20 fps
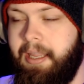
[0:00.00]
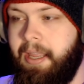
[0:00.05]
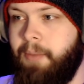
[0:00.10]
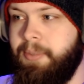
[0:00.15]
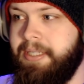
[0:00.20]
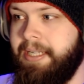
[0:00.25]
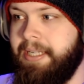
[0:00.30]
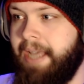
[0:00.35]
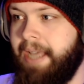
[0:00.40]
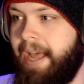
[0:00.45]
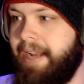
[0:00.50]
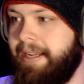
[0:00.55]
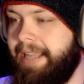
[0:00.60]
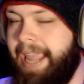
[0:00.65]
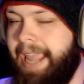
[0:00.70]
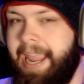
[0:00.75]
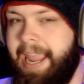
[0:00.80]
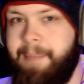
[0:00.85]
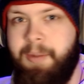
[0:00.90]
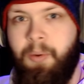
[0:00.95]
It was kind of
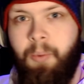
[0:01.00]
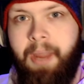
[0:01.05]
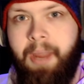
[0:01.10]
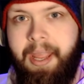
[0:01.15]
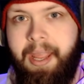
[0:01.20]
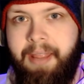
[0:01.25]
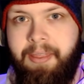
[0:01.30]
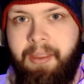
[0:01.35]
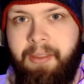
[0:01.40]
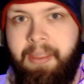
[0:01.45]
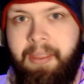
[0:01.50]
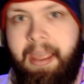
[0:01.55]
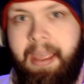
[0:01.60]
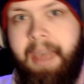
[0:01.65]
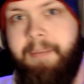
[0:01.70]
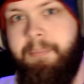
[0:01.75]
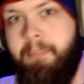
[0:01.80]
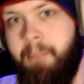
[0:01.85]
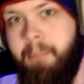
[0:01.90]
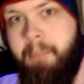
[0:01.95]
came and went. They
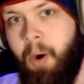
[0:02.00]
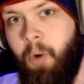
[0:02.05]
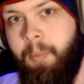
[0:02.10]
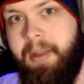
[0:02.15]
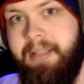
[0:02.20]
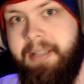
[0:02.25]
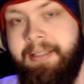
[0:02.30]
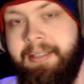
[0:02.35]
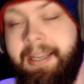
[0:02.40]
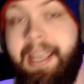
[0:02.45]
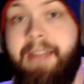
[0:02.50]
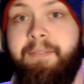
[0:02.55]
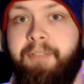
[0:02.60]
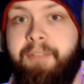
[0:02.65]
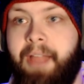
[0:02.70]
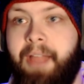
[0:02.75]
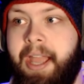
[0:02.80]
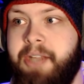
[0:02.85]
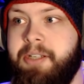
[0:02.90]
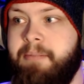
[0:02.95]
had moments, again,
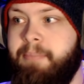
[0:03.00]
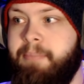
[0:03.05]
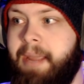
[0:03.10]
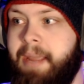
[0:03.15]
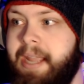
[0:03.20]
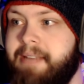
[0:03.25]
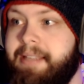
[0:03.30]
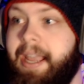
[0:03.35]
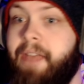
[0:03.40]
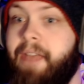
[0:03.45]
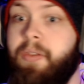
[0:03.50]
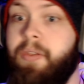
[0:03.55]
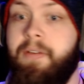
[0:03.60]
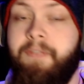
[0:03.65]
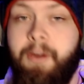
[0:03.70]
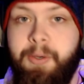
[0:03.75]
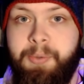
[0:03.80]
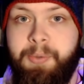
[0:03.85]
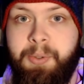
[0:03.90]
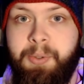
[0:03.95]
flash in pans. They had their
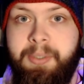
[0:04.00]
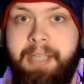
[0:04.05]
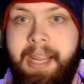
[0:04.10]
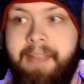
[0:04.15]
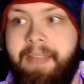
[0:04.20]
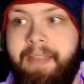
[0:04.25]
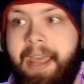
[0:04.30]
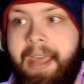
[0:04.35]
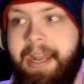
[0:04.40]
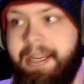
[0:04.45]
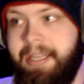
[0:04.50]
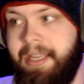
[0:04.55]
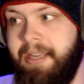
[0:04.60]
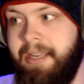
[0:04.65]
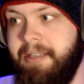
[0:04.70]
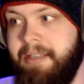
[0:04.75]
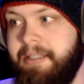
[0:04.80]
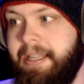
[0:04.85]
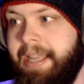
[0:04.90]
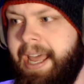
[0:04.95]
first real date. They had a
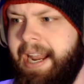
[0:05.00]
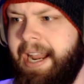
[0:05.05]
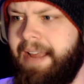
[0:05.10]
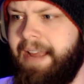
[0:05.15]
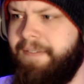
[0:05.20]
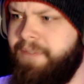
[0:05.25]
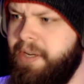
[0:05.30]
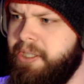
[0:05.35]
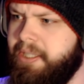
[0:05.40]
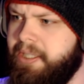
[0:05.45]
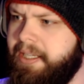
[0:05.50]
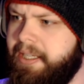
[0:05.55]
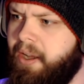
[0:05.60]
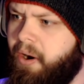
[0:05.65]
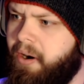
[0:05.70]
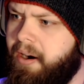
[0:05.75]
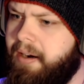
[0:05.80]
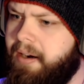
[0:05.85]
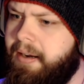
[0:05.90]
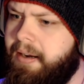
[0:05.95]
kiss. They kind of officially
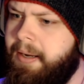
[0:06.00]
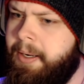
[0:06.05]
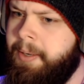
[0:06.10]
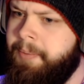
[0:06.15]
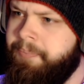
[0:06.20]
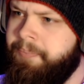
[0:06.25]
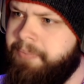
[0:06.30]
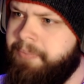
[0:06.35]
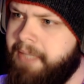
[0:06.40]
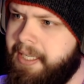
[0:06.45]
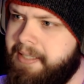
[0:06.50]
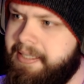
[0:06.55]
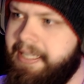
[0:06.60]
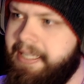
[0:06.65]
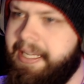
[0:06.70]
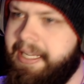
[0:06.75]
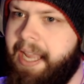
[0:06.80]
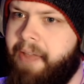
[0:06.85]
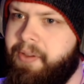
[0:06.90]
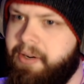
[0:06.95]
are
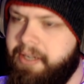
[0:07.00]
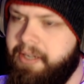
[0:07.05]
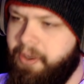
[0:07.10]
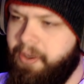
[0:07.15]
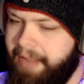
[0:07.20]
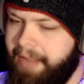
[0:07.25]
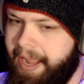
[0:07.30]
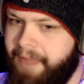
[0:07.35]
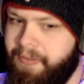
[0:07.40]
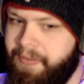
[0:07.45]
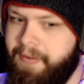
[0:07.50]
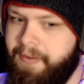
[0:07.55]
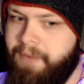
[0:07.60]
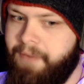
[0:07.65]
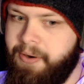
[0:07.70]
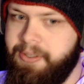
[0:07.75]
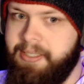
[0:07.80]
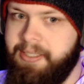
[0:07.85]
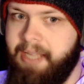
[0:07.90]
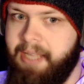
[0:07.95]
together. You know, they had their
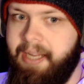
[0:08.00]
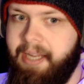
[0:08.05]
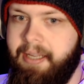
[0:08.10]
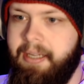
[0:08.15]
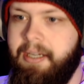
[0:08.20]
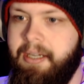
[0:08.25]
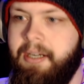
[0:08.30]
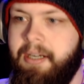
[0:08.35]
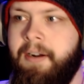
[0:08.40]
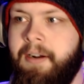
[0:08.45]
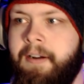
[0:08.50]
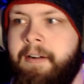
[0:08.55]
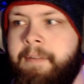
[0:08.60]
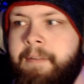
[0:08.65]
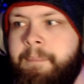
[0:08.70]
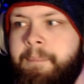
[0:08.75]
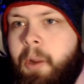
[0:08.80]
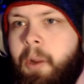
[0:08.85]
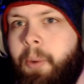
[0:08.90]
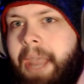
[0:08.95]
first date.
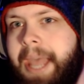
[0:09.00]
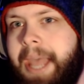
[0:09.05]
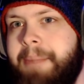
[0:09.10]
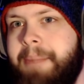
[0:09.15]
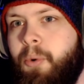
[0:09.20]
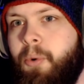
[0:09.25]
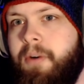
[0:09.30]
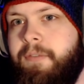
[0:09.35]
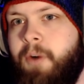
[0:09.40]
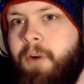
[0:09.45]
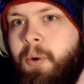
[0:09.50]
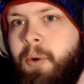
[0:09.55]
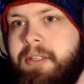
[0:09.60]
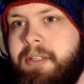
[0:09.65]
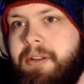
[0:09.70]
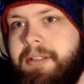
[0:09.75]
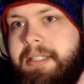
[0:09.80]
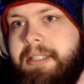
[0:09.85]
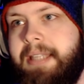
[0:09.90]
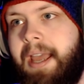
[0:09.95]
We had more
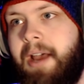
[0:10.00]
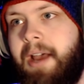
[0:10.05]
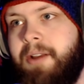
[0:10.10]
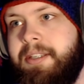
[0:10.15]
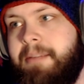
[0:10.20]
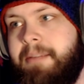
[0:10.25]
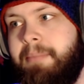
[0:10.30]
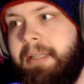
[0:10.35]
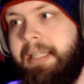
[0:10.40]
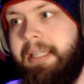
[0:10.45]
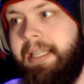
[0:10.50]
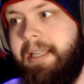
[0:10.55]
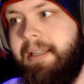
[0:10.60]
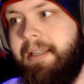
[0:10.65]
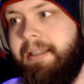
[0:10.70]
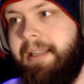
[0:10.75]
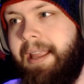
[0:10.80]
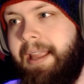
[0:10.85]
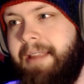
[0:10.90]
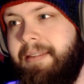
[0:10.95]
focus on Styles and
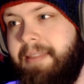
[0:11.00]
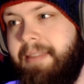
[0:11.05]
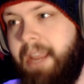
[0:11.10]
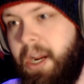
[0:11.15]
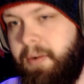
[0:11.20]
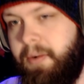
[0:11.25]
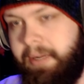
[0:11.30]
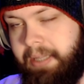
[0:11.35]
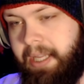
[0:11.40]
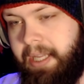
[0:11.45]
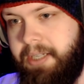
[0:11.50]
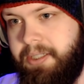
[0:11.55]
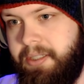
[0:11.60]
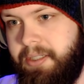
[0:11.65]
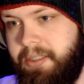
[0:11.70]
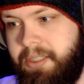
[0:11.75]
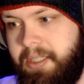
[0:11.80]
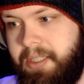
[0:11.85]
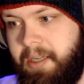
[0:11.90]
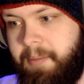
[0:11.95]
Malia in their
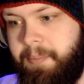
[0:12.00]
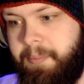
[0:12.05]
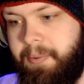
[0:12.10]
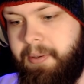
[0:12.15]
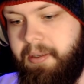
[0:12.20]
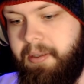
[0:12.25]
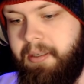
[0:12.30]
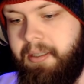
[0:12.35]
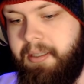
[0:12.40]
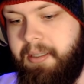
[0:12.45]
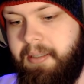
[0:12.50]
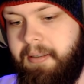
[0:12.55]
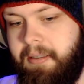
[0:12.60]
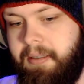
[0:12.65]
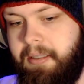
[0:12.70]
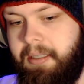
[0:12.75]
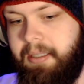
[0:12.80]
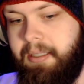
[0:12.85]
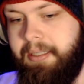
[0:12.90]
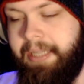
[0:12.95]
relationship,
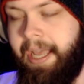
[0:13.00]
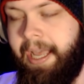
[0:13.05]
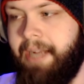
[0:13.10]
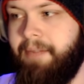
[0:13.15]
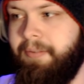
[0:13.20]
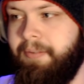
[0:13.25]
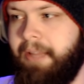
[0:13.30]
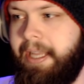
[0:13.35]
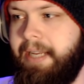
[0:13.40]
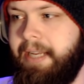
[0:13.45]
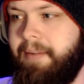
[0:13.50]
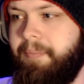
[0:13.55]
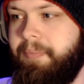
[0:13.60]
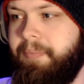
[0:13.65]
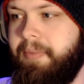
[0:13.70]
kind of like